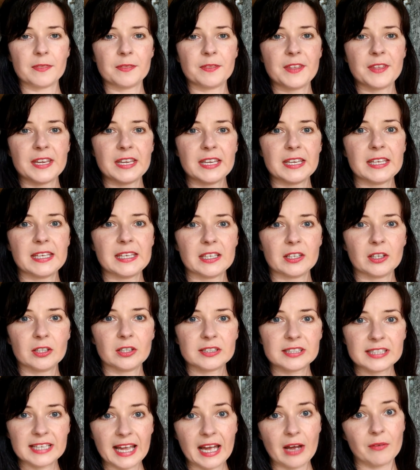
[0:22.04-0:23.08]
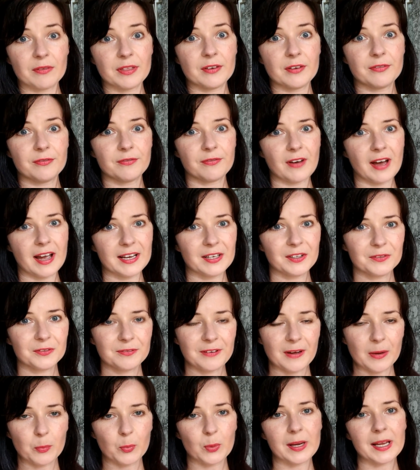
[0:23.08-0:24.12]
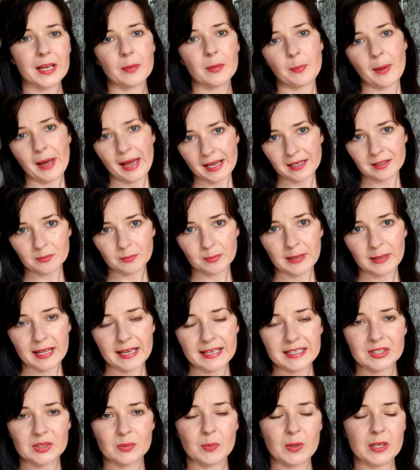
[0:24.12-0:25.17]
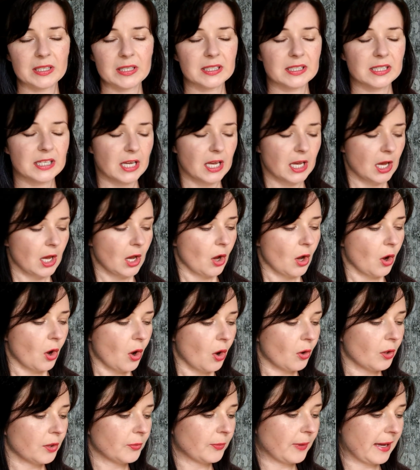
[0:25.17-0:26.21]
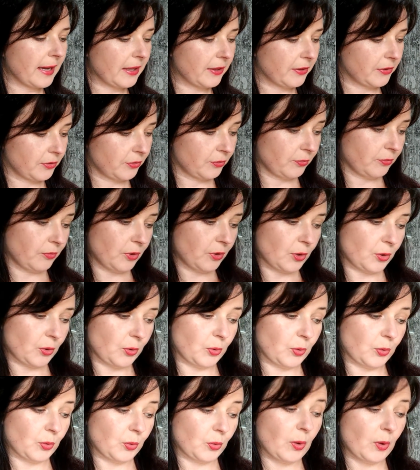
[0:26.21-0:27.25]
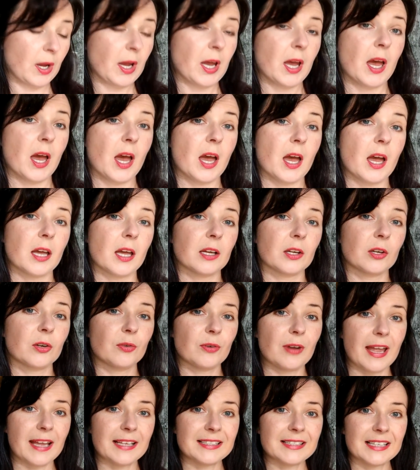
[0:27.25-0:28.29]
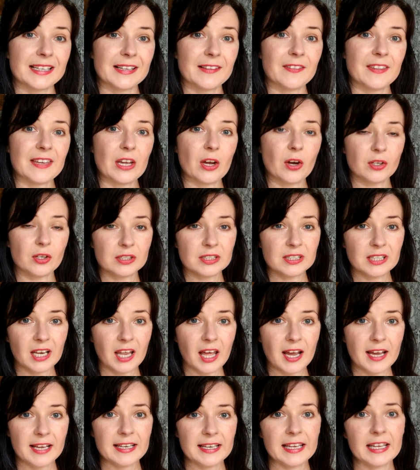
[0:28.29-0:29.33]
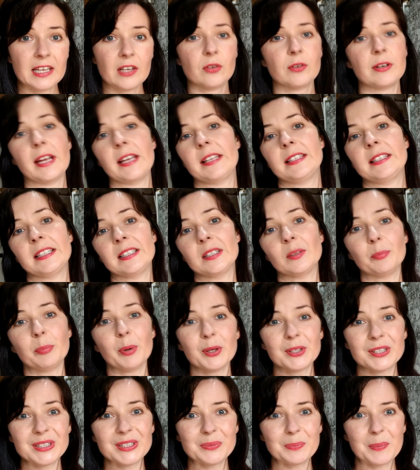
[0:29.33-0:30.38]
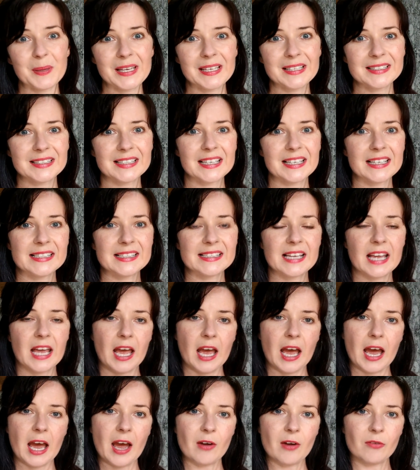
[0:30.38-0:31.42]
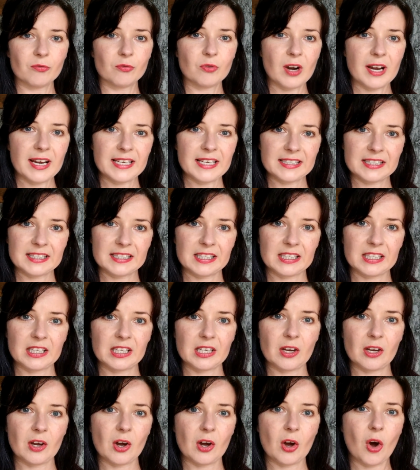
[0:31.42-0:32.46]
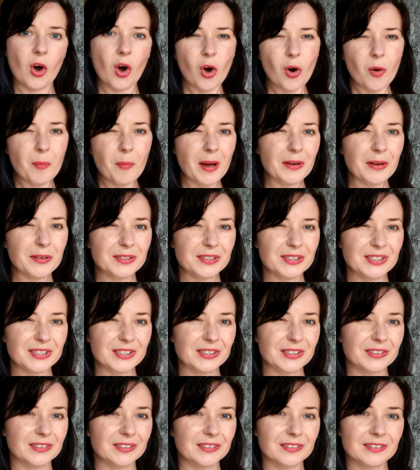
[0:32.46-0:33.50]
the cutting out of the final fabric, pattern placement, all the way through creating the underlining, creating the bodice pieces, and right almost